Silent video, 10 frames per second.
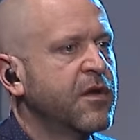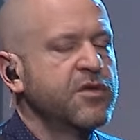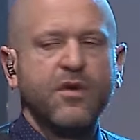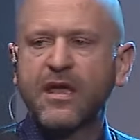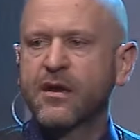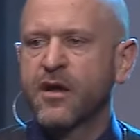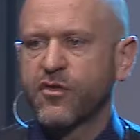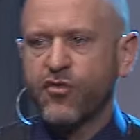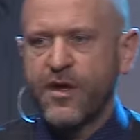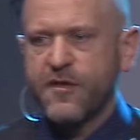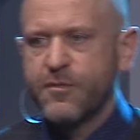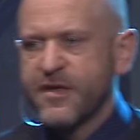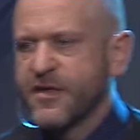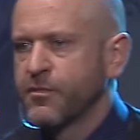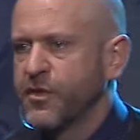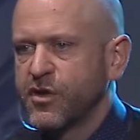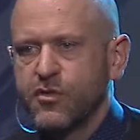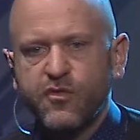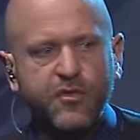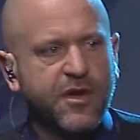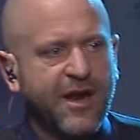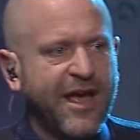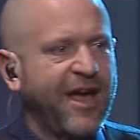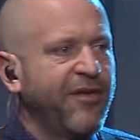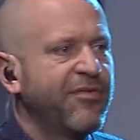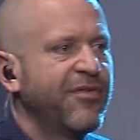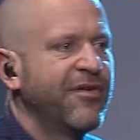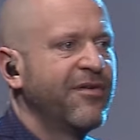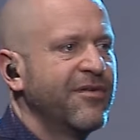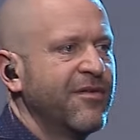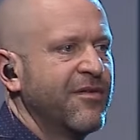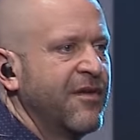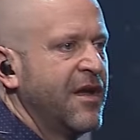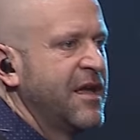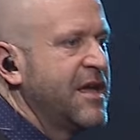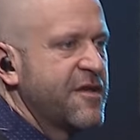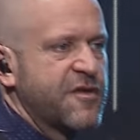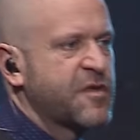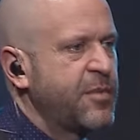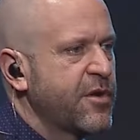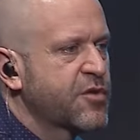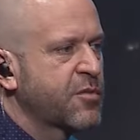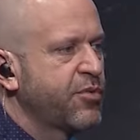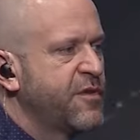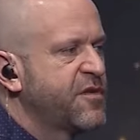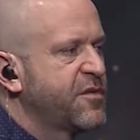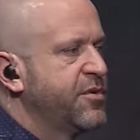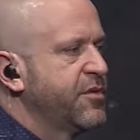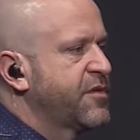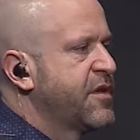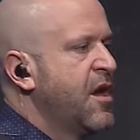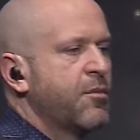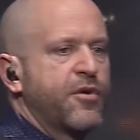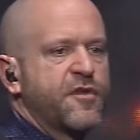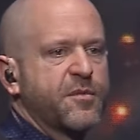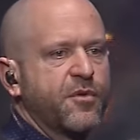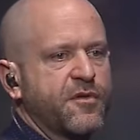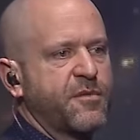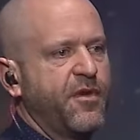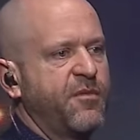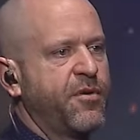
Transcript: You cannot transmit something you do not have. It is a spiritual principles above